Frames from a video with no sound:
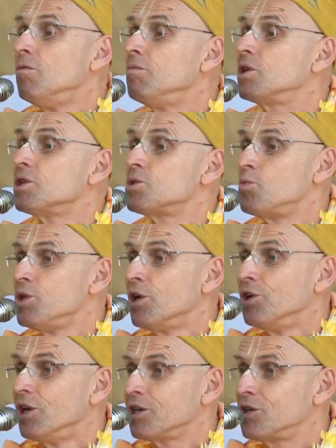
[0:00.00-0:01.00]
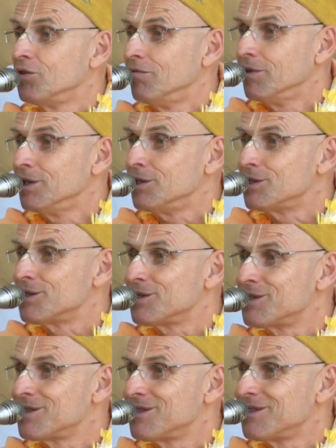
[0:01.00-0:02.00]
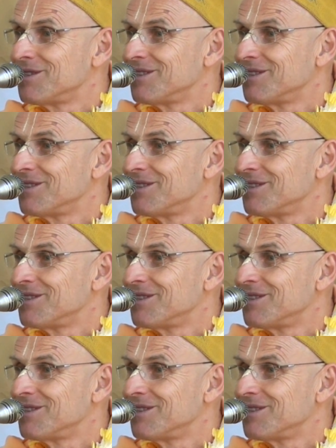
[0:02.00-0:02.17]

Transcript: Because we are not convinced.